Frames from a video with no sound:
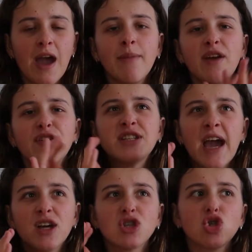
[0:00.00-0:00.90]
I mean, if you
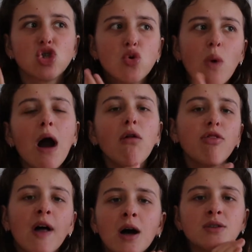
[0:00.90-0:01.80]
take
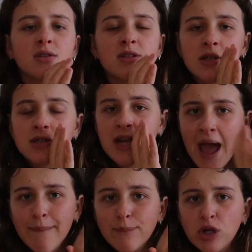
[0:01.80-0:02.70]
12,000
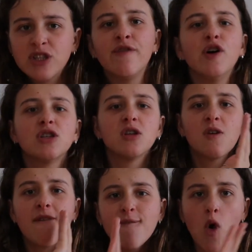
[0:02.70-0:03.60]
tampons versus
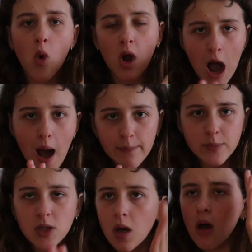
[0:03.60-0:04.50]
4
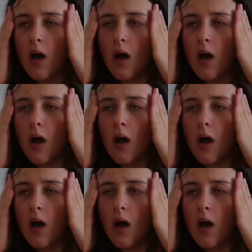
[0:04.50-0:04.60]
cups,